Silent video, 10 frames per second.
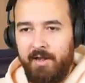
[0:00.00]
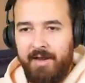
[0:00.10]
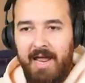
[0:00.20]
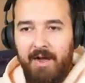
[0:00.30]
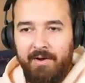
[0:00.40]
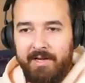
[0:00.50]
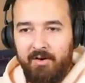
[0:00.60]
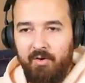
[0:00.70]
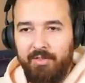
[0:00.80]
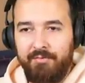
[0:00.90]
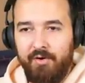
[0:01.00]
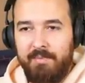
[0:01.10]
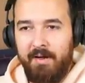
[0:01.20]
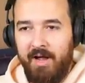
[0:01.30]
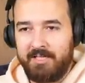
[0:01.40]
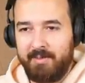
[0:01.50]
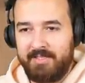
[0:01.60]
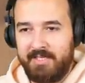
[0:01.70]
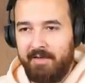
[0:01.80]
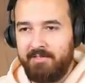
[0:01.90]
And now I get all the free parts by
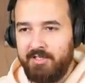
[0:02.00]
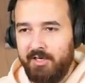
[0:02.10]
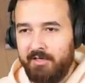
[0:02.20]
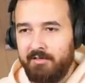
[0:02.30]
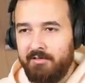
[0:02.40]
scavenging.